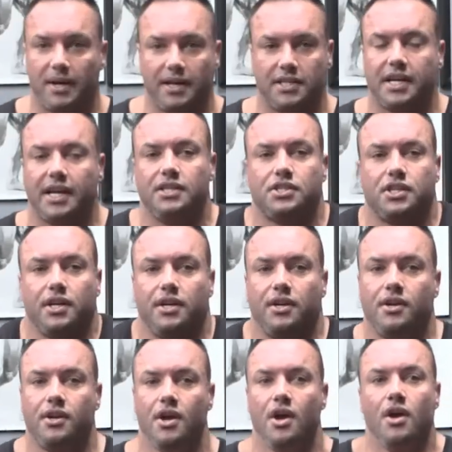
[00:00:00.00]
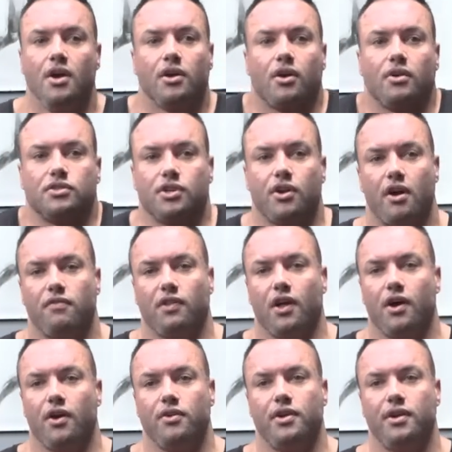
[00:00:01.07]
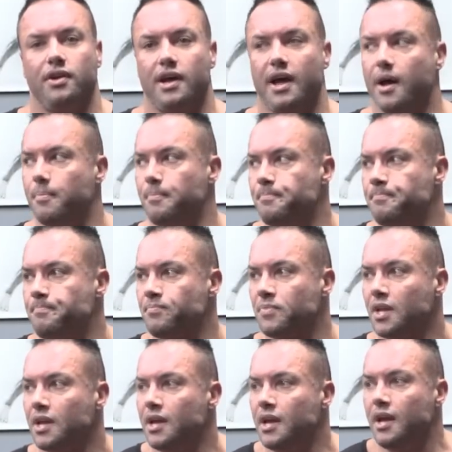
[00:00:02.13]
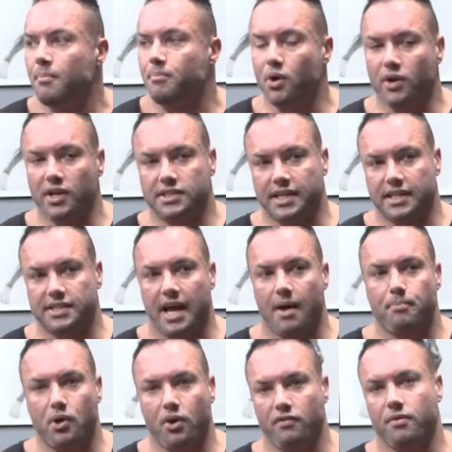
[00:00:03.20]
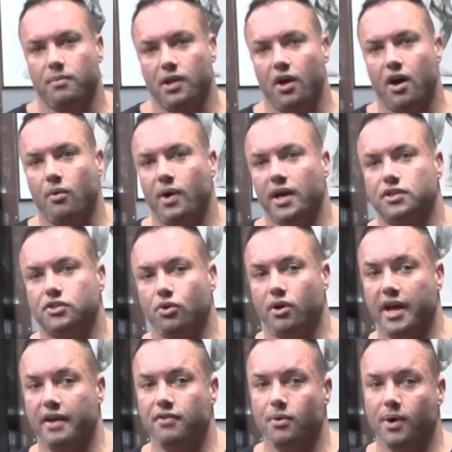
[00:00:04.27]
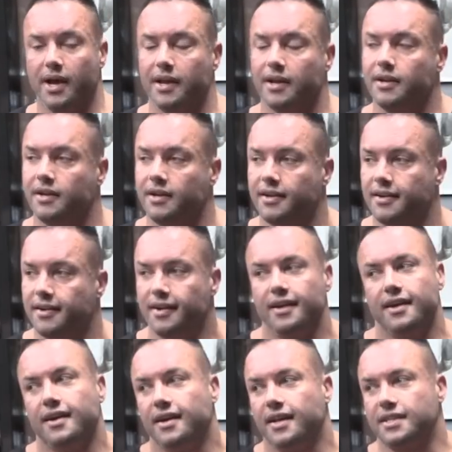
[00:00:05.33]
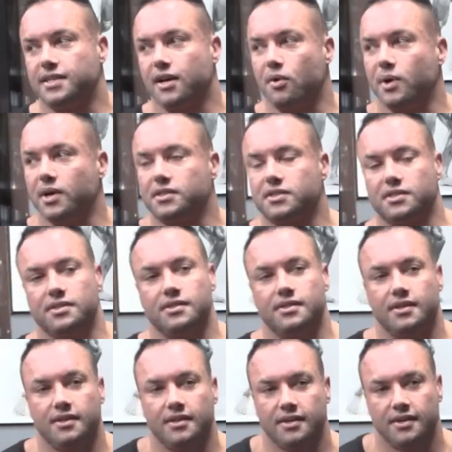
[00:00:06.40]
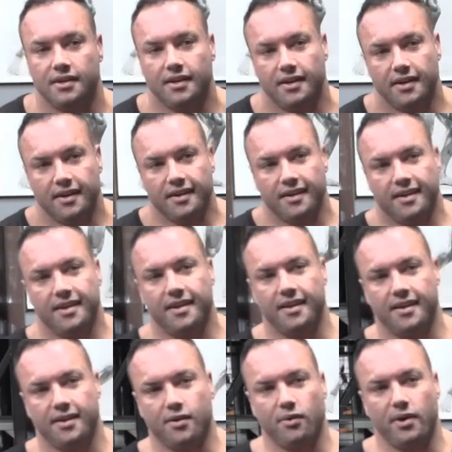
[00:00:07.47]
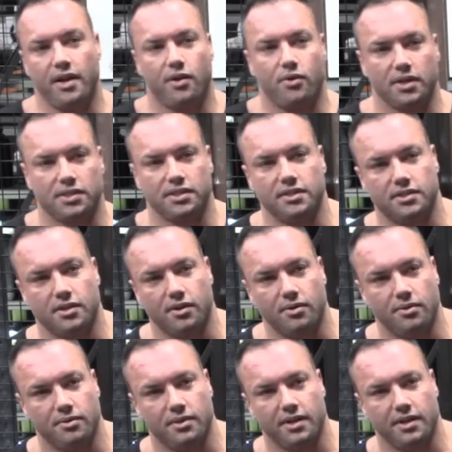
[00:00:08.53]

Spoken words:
under tension, constant overload, building sets up, building from a lightweight to a heavyweight. That's how it works. Cool, any questions at all?